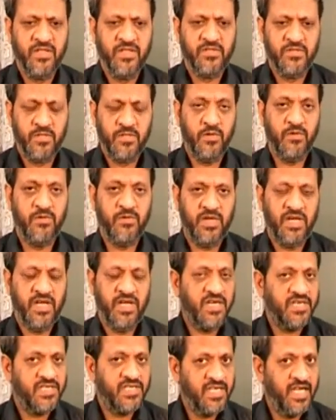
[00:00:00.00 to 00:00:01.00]
So,
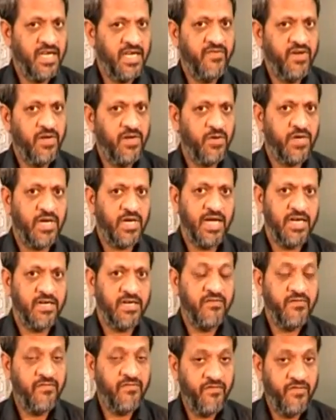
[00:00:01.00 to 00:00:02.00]
let us have a look
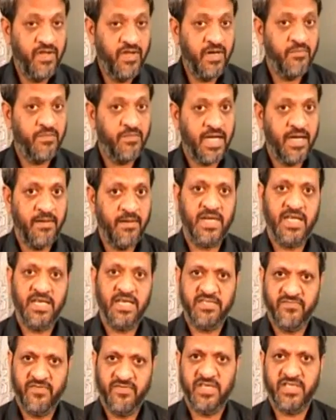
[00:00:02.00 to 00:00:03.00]
at film
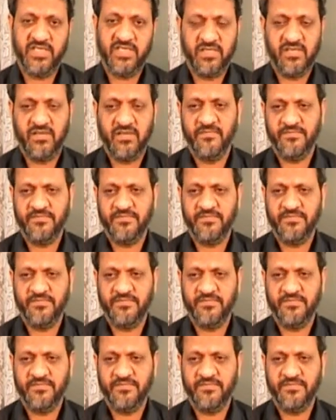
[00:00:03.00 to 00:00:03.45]
cameras first.